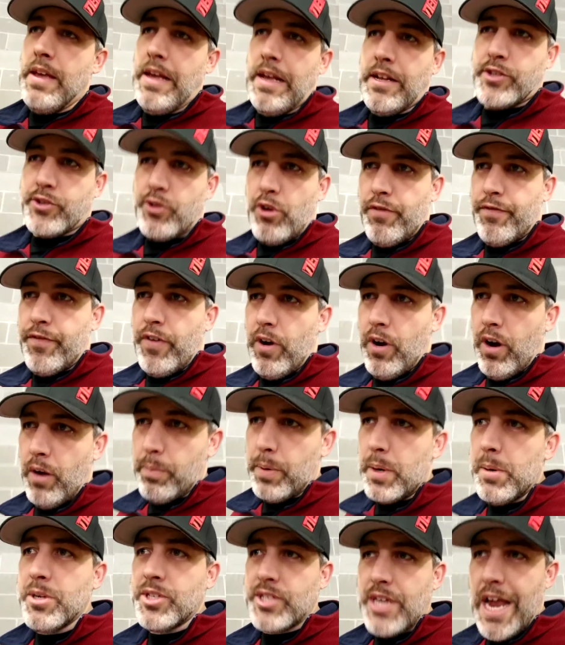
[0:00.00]
And so far,
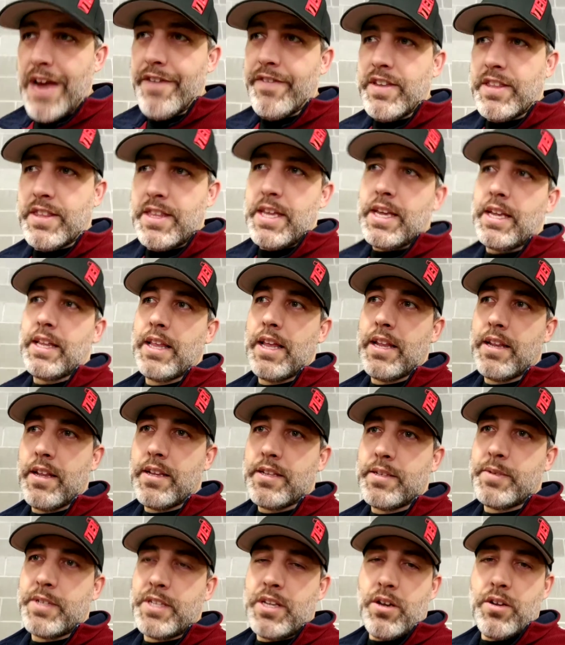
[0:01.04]
pretty much everything that
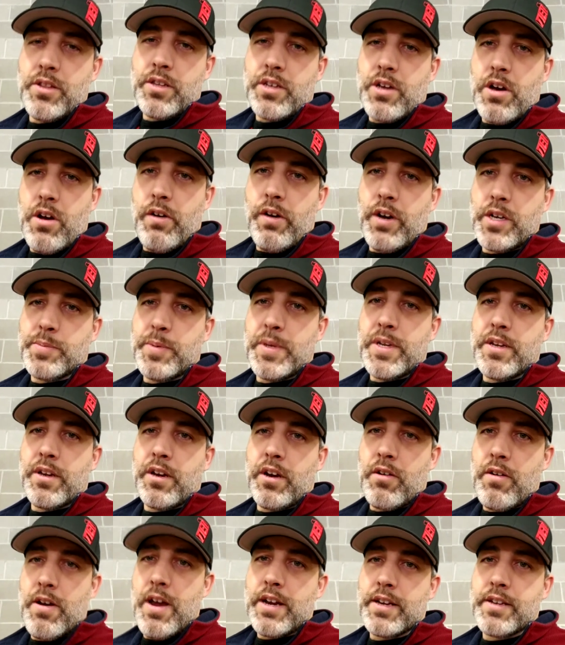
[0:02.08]
has been done to the car has been
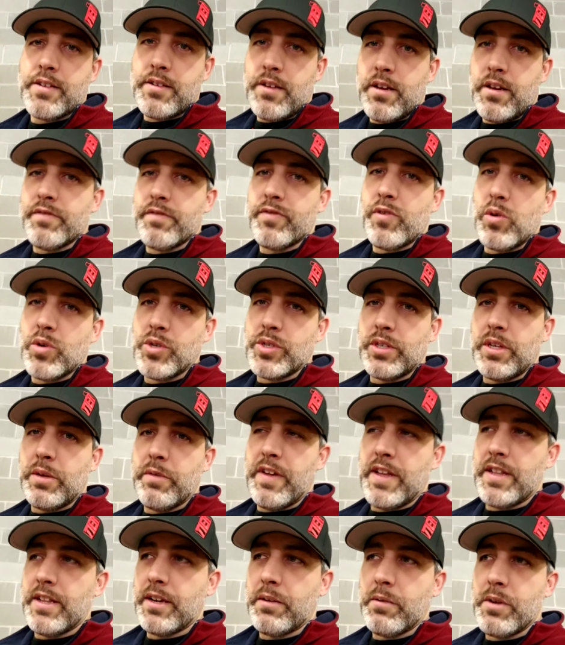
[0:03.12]
incorrect, unfortunately.
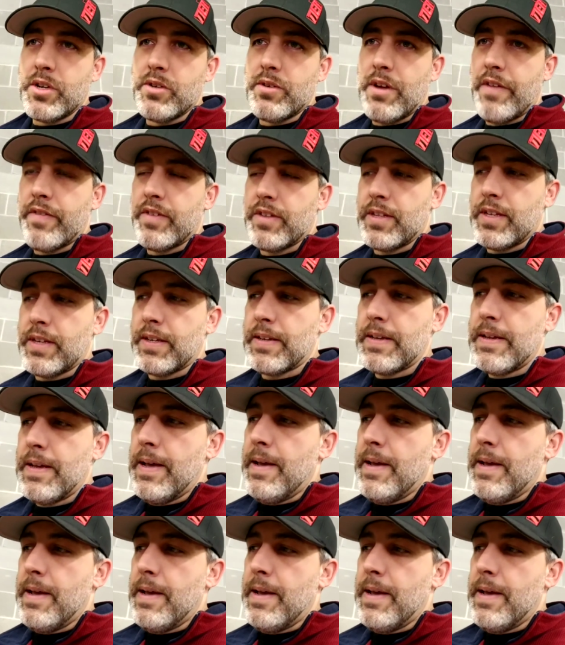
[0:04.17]
We had to redo everything.